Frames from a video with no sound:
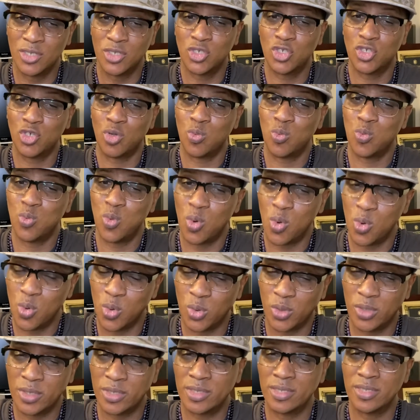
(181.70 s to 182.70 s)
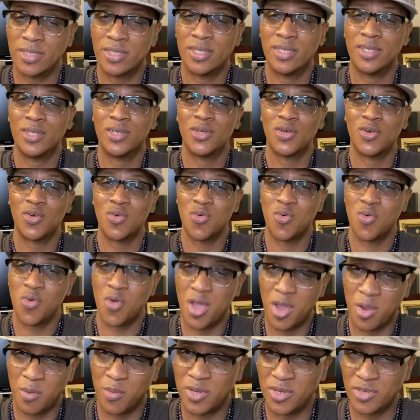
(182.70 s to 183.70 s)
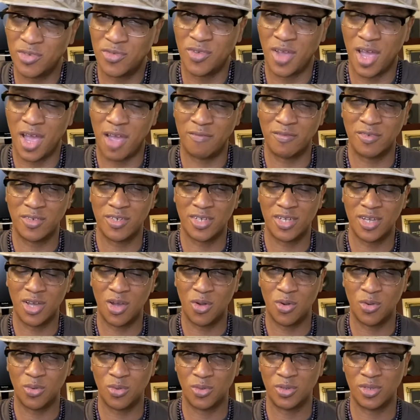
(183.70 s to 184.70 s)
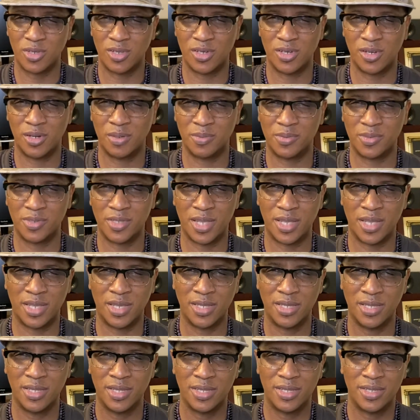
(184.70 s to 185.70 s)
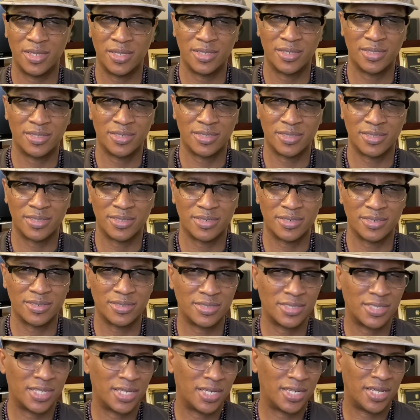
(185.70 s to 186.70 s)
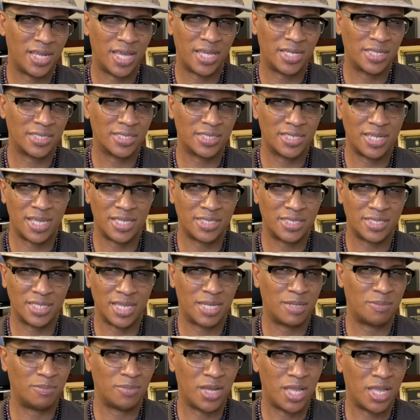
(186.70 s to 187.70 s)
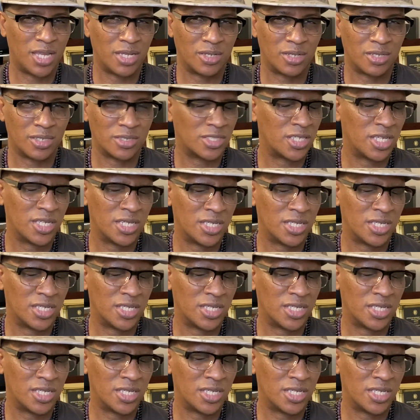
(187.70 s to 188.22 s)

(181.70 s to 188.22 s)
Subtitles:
towards where we're striving to go. You know what I'm saying? 10 numbers in that same language.